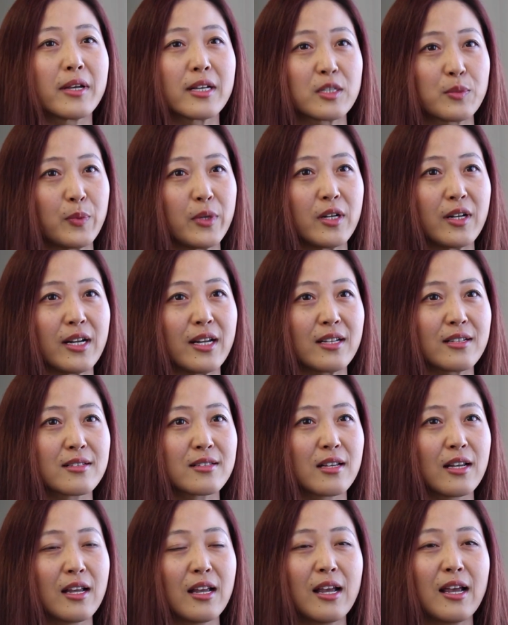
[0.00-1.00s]

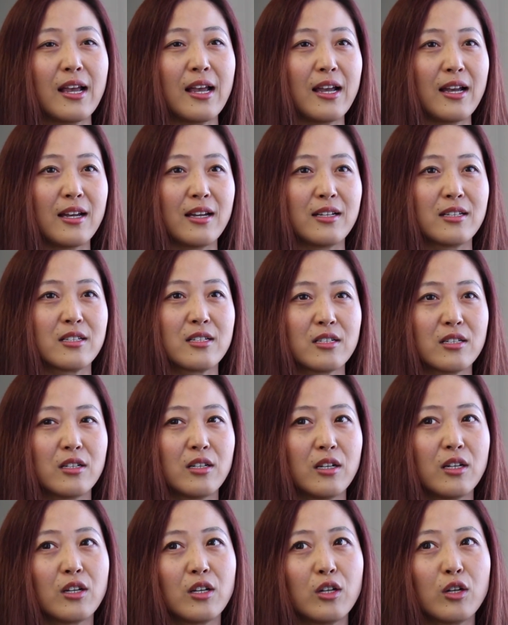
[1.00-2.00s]
experience. And,
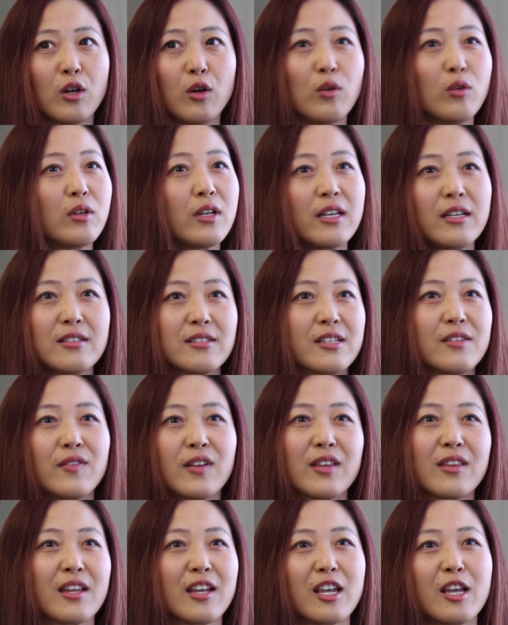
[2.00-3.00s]
you know, he's
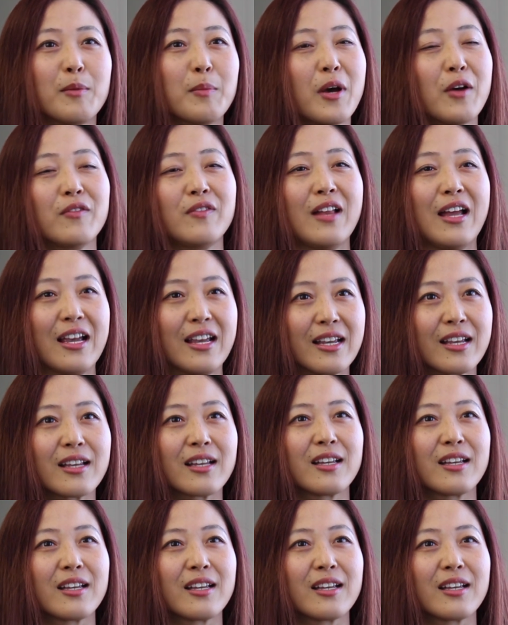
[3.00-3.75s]
even thinking about flying.